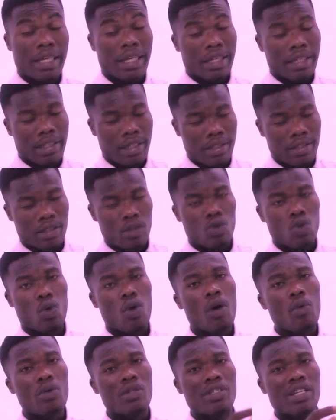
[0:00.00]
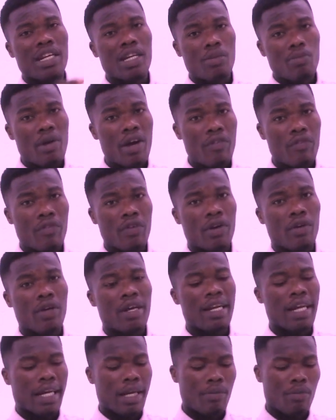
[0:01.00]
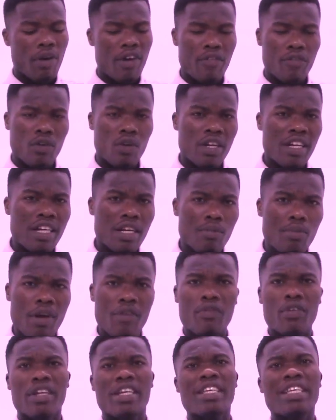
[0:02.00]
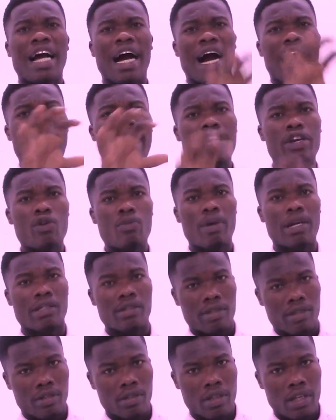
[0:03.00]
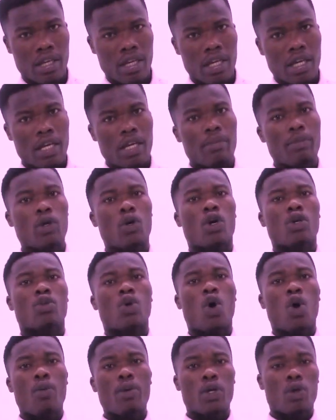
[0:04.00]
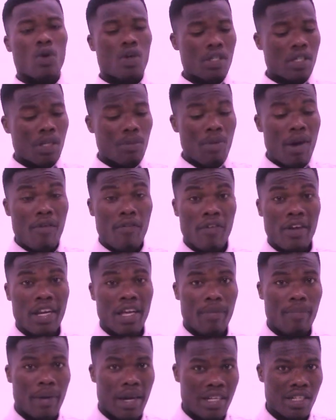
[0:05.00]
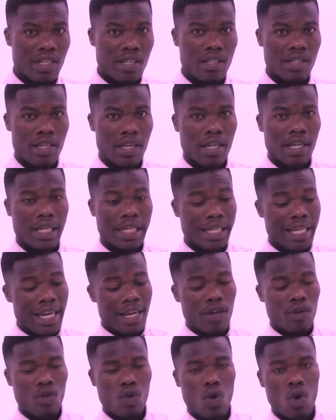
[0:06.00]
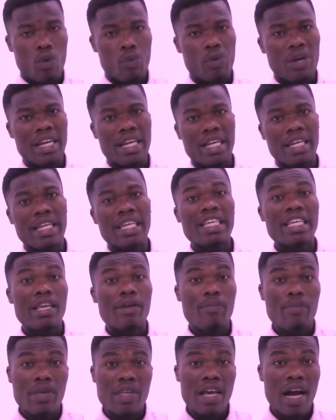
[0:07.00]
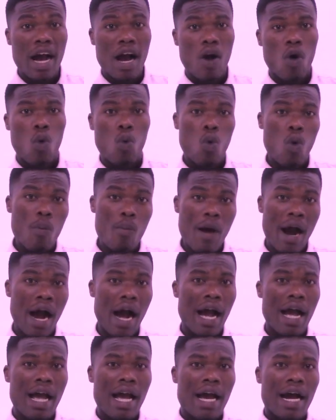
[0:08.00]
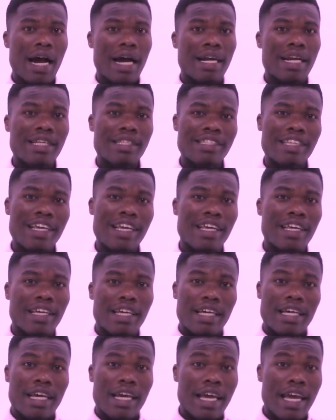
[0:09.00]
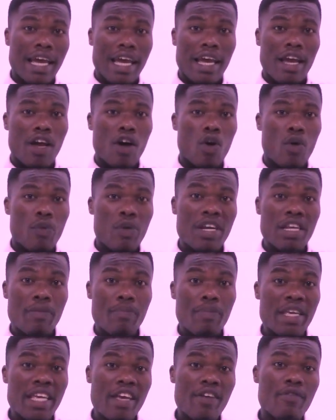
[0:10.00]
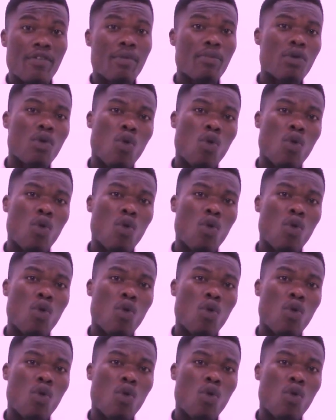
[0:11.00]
yes nto kwa kwasa na boyfriend na boyfriend ni nya argument Because all because the boyfriend a patch say girl no or shen in the be a woman and I say or shen behavior be a